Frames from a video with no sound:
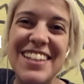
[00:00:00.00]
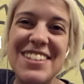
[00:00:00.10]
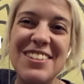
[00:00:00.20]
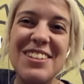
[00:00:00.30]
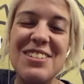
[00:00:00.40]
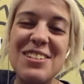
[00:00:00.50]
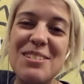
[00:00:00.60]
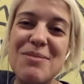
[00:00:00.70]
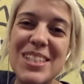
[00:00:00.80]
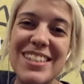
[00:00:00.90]
So there's
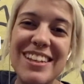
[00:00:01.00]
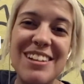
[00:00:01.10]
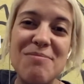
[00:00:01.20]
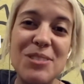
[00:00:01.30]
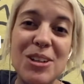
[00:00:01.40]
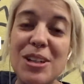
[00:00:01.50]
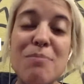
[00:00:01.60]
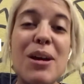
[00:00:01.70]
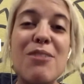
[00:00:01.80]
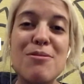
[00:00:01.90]
gonna be, I'm not gonna
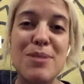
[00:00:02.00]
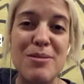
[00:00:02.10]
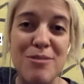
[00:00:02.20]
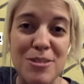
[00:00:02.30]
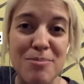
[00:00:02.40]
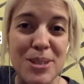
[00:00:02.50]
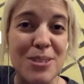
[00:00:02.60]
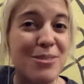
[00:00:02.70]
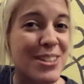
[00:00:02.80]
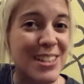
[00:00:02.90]
pay for my phone
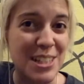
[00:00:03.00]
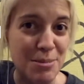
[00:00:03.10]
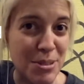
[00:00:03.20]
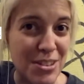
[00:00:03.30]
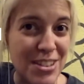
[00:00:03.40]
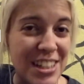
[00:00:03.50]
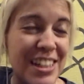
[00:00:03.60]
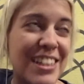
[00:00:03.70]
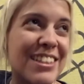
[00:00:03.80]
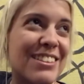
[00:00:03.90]
bill for 6 months.
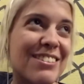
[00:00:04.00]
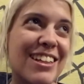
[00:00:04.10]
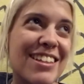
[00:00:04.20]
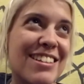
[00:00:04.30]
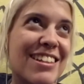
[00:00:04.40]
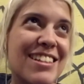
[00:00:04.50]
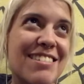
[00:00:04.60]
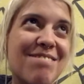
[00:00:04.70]
So that's like